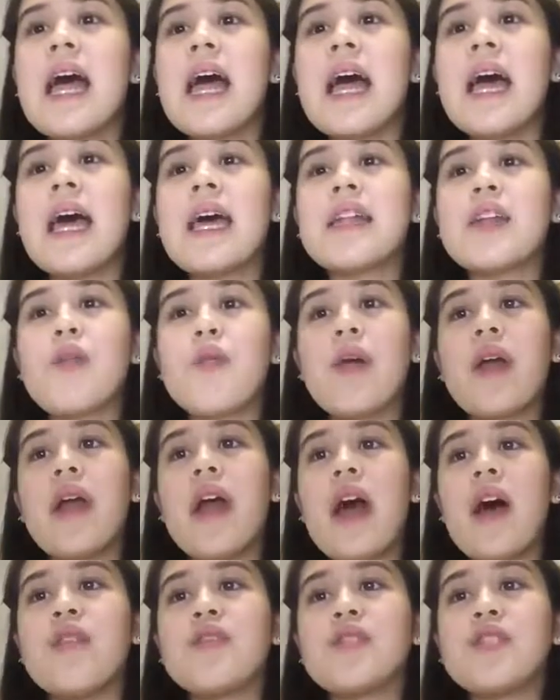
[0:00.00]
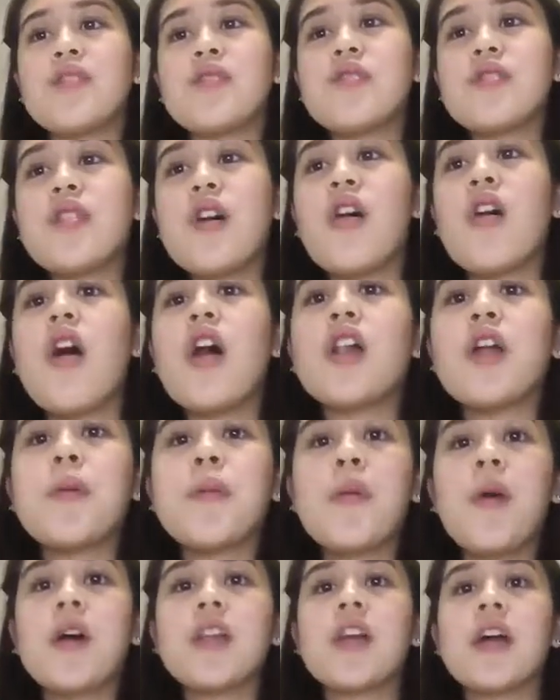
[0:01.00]
and a warehouse to stock all your
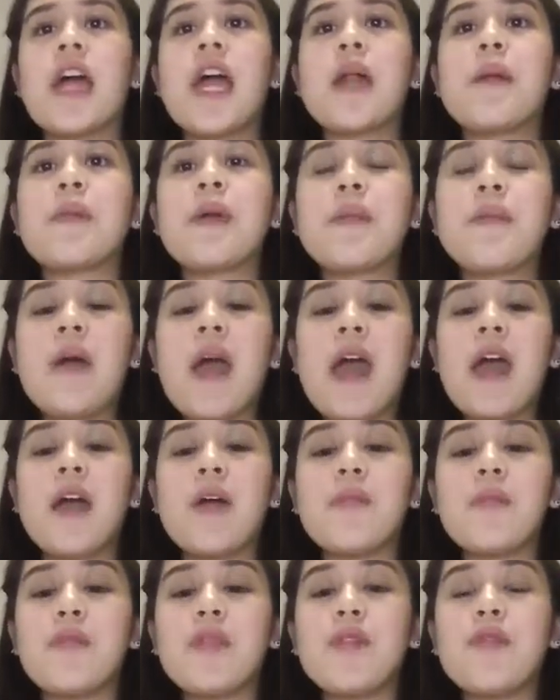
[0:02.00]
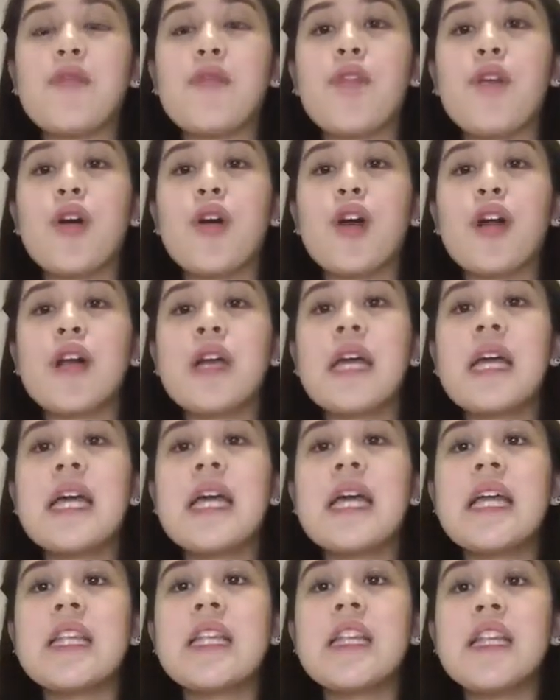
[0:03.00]
product and prepare for
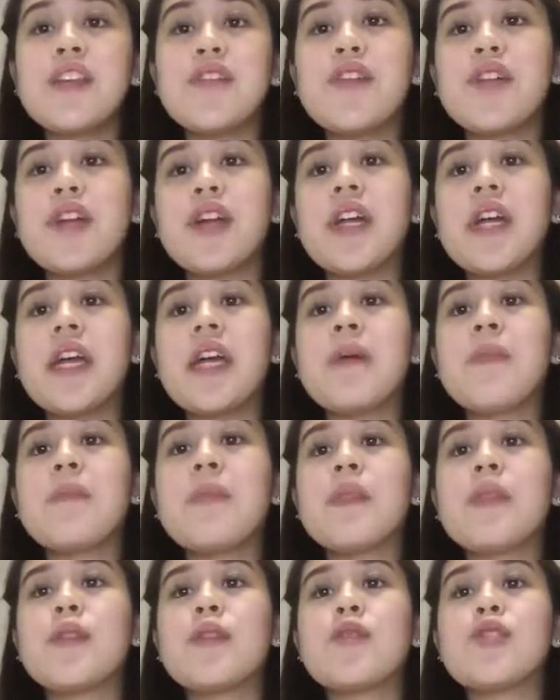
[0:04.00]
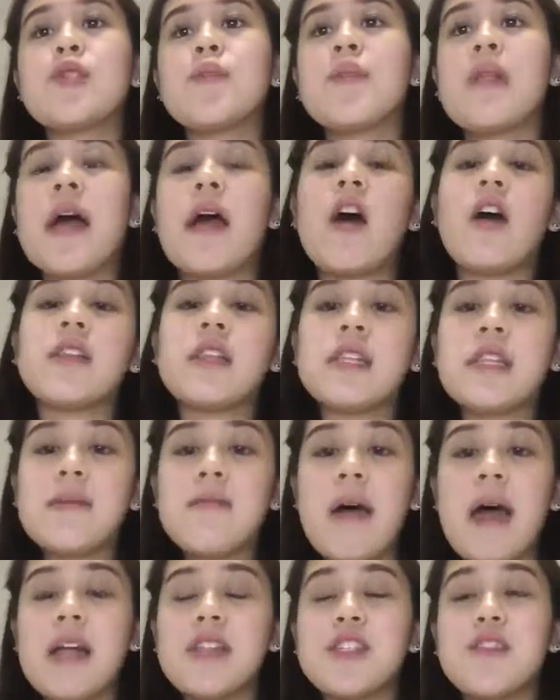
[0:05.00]
delivery to supply all the
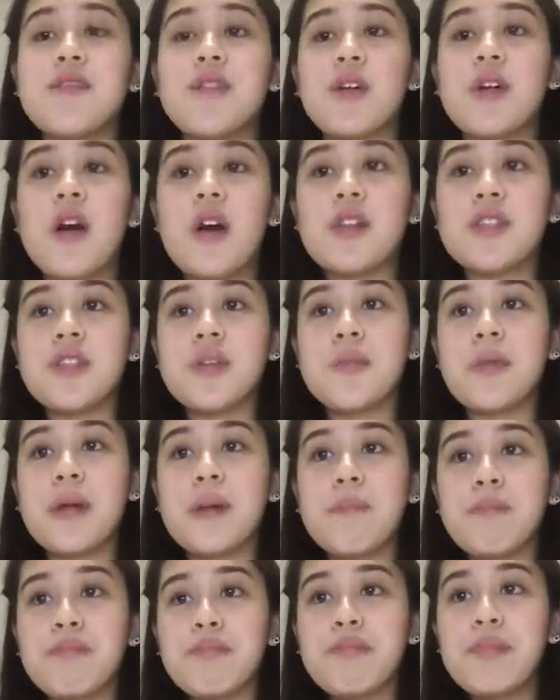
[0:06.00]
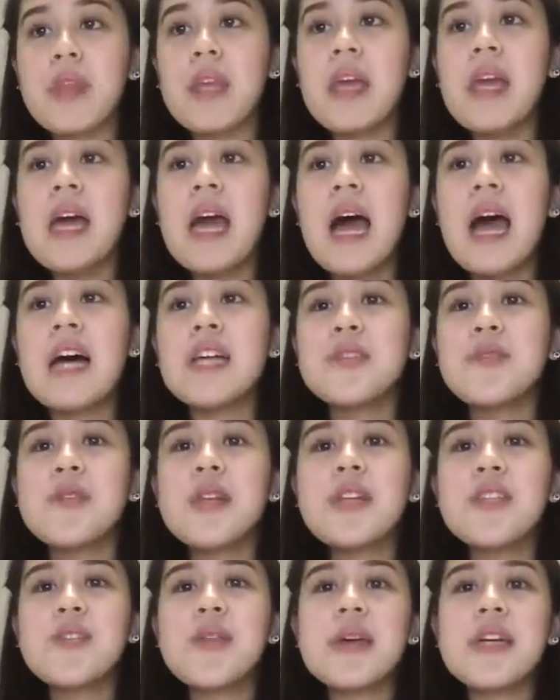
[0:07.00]
demands of the customer. As soon
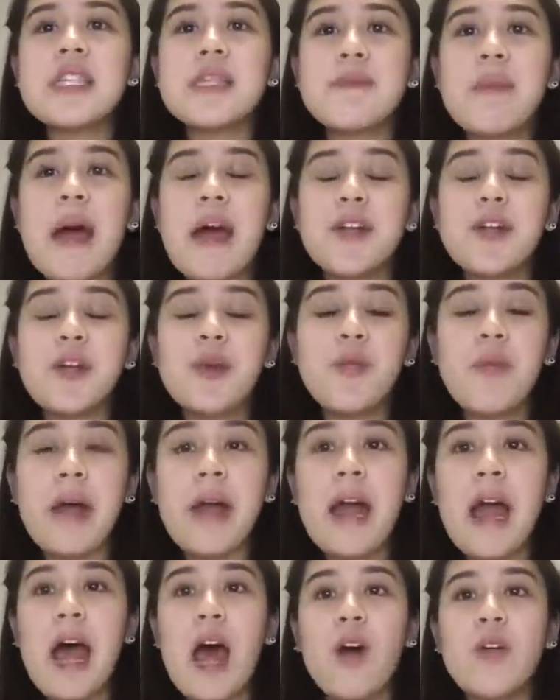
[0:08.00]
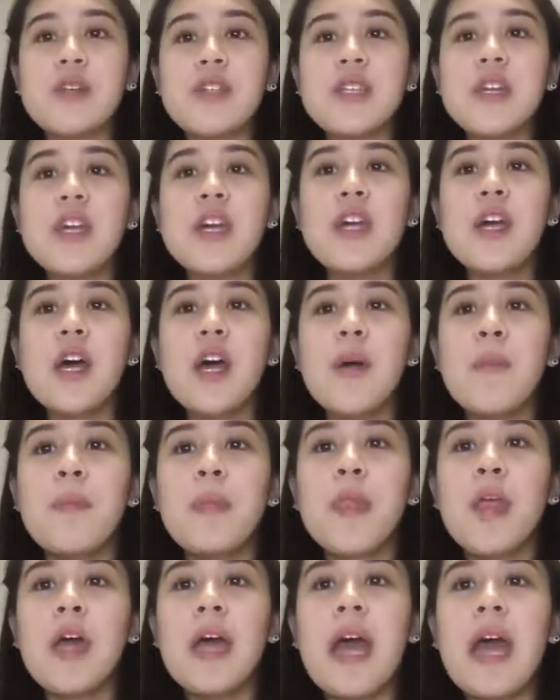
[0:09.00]
as you expand your warehouse
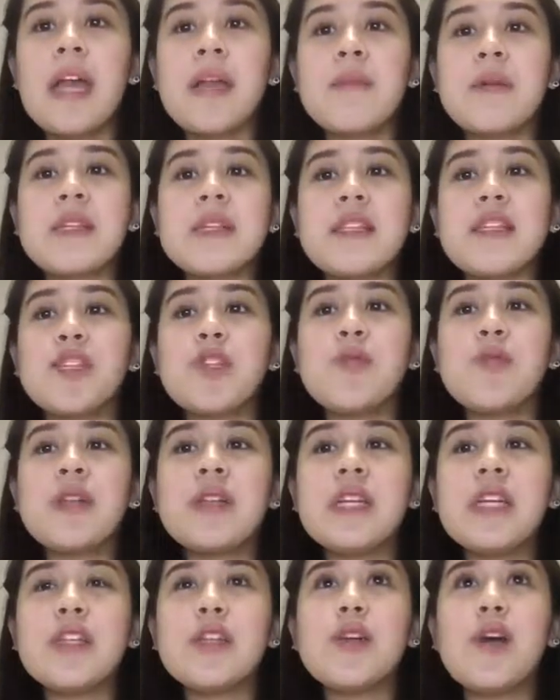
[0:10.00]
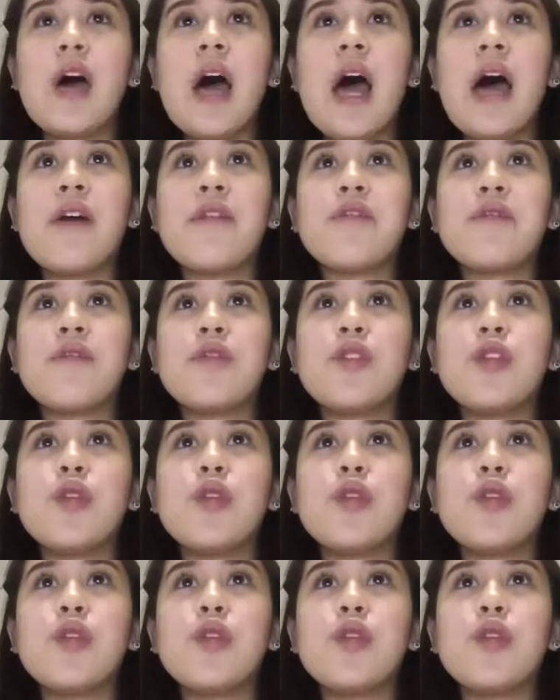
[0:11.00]
and business, you will need to have